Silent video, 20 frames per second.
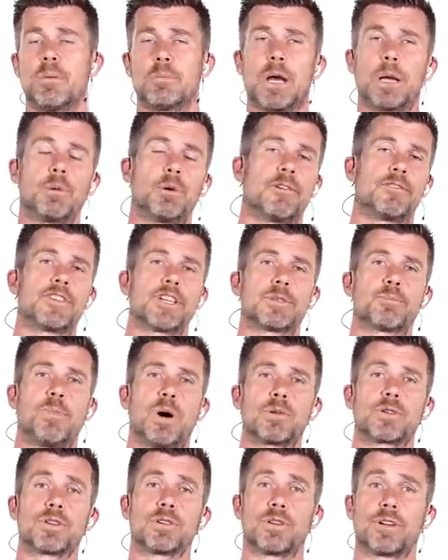Maybe we've just
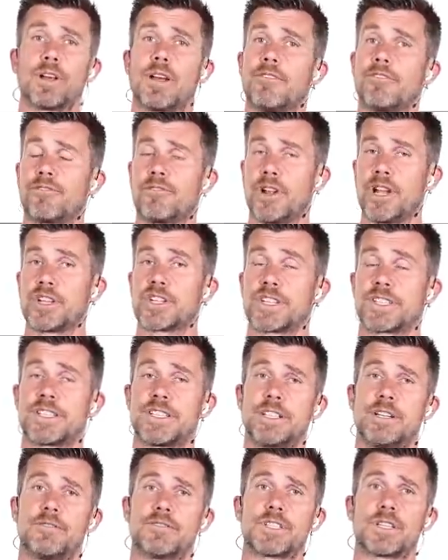bolted on a fresh
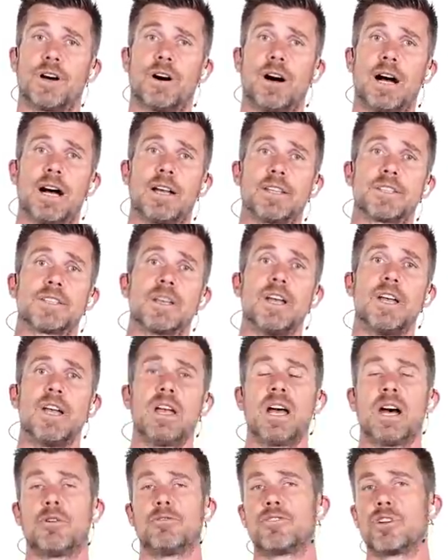set of tyres.
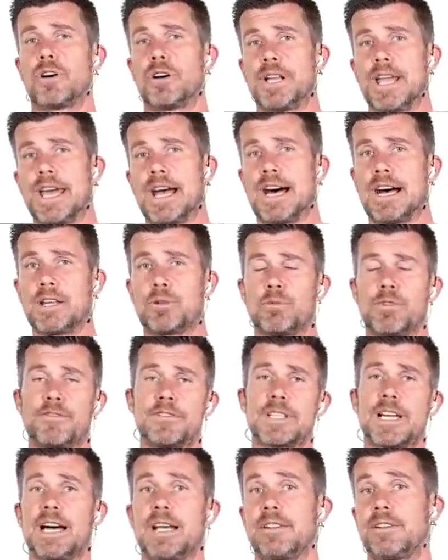I've gone out, we've
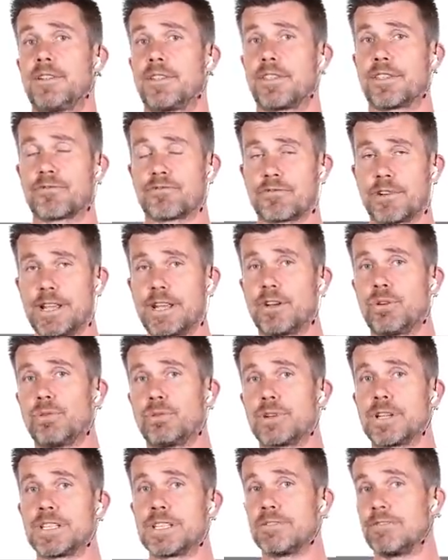done three
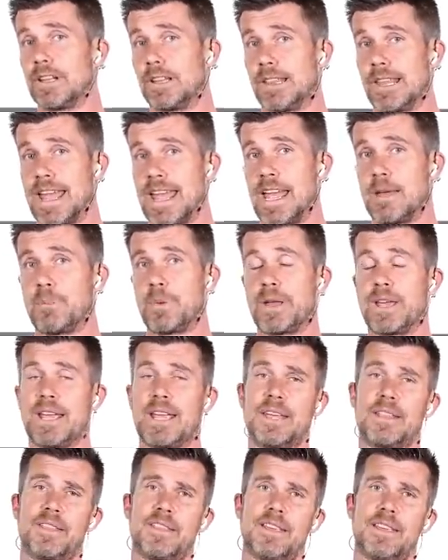quarters of a lap,
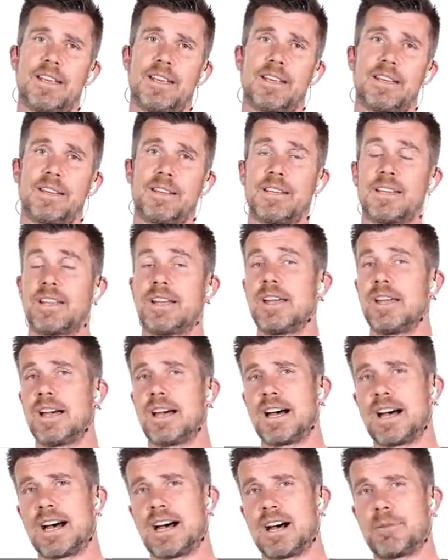and then
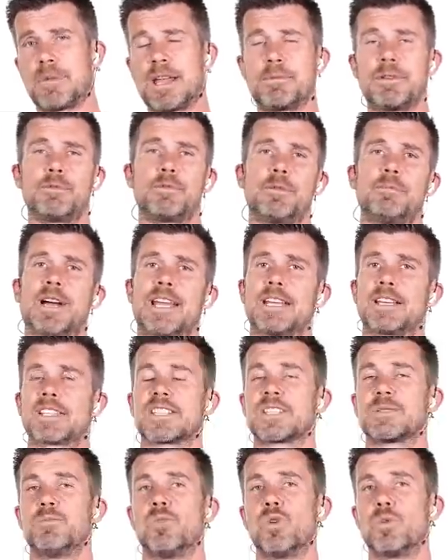uh, maybe we make a
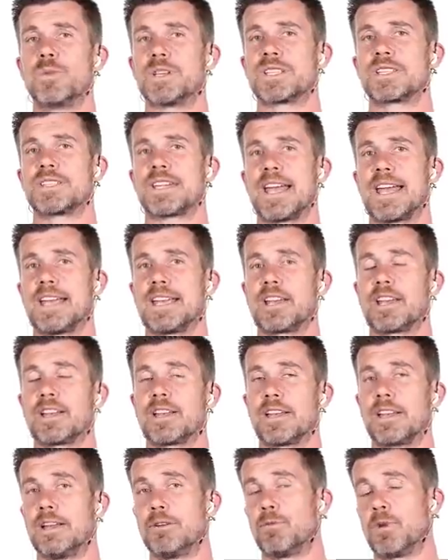small mistake
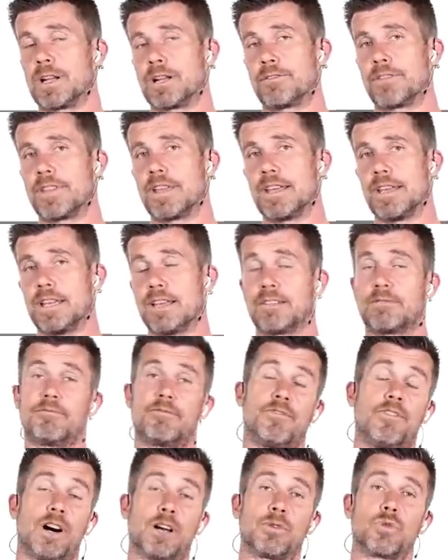in one of the uh,
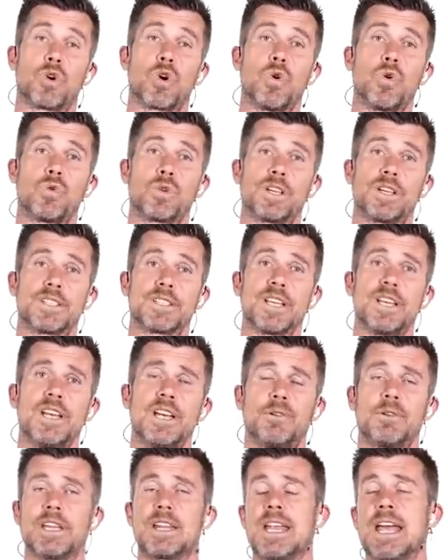final corners.
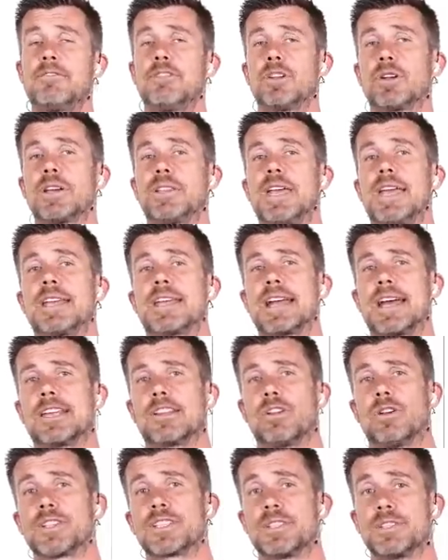We can have a look at that gain
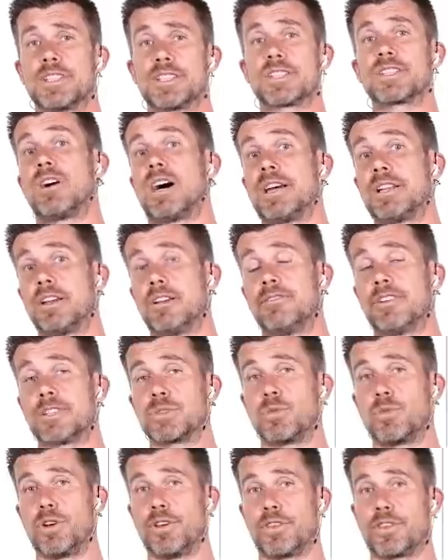loss and decide if
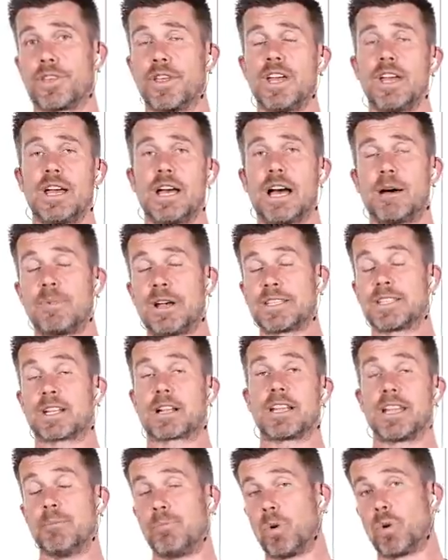it's worth uh,
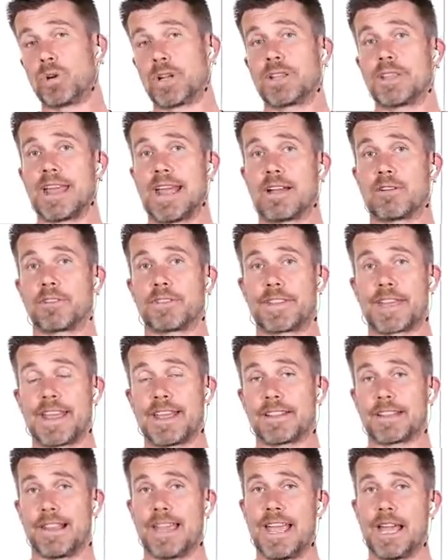basically aborting that,
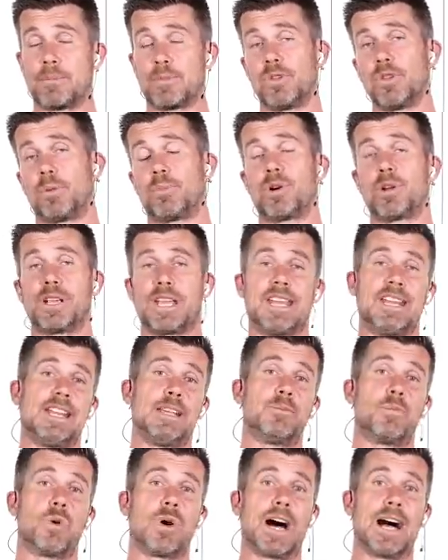that lap, not putting
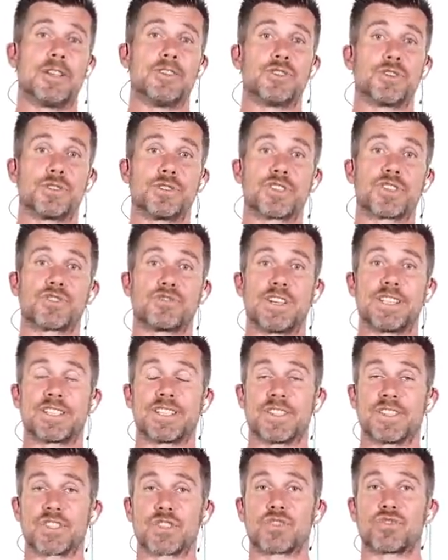any more undue
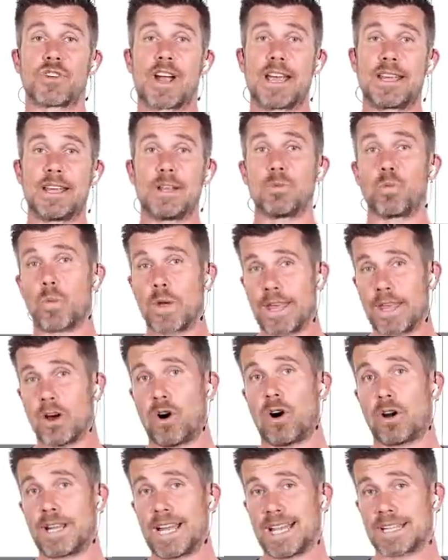stress and strain and wear
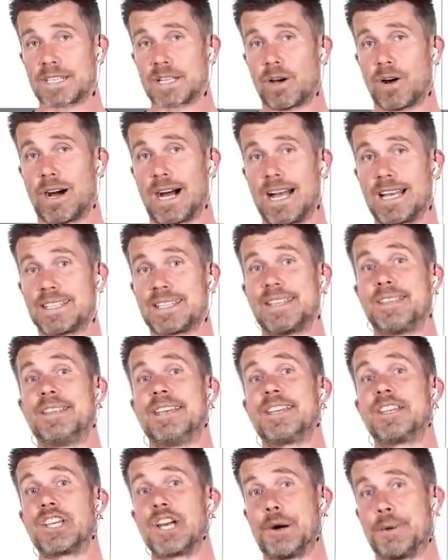on our tyres and
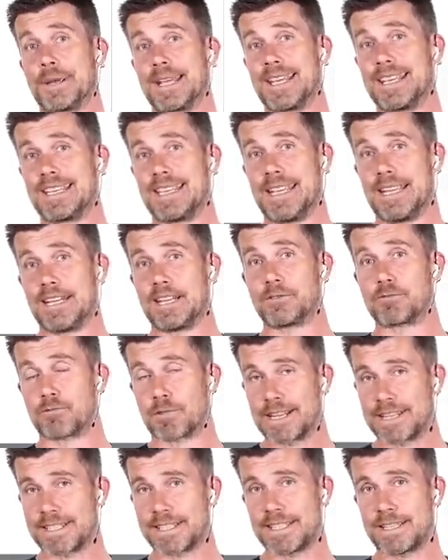then going again and
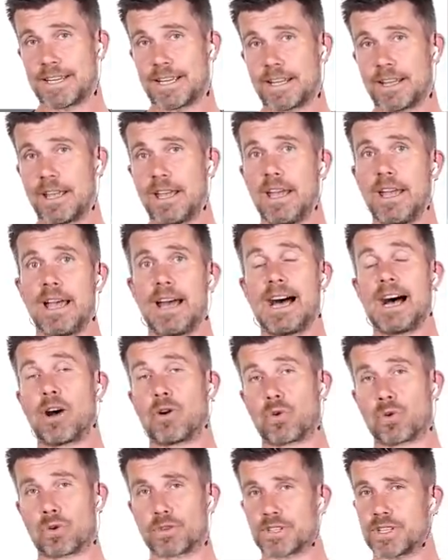resetting. Uh,
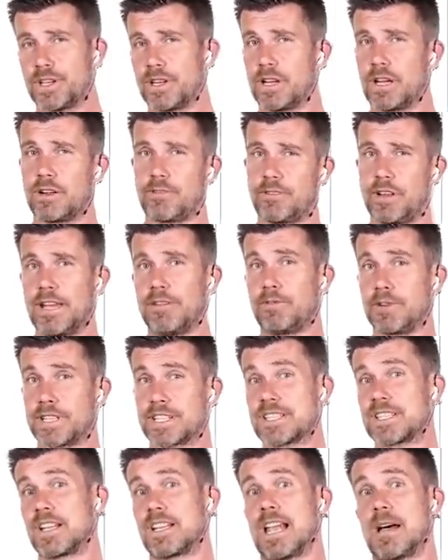or alternatively, if we're
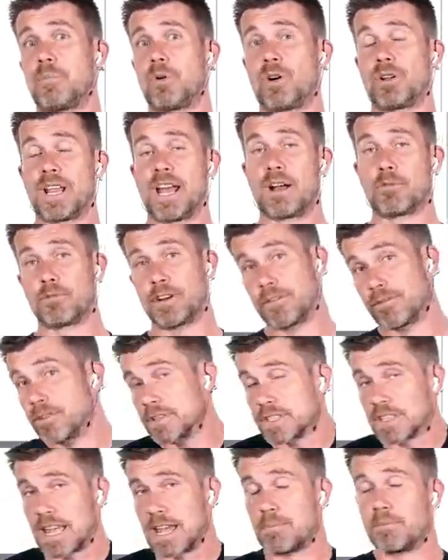still up on our
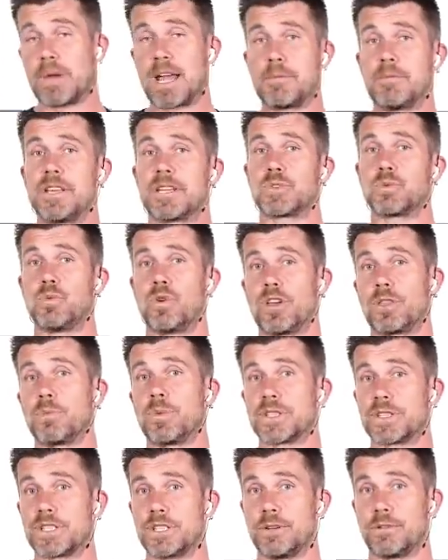reference lap, maybe it's worth
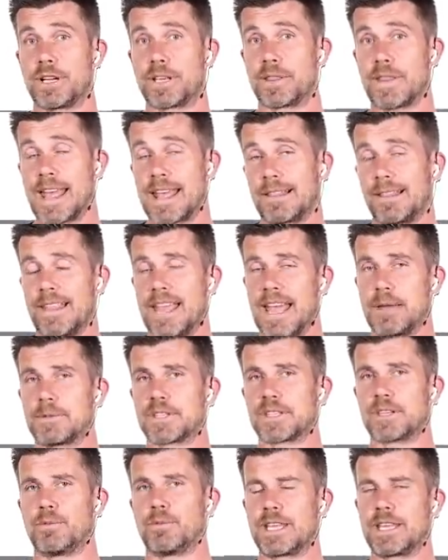pursuing that lap.
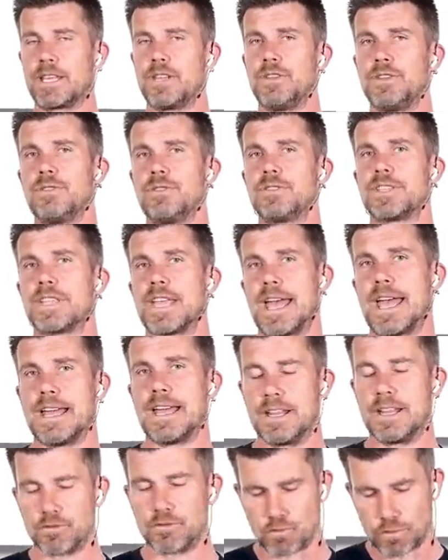So we can use that
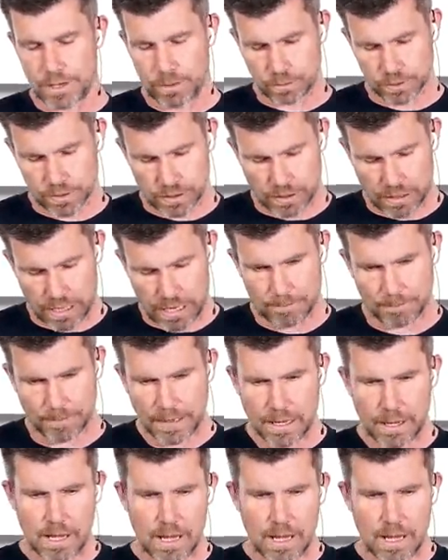in real time.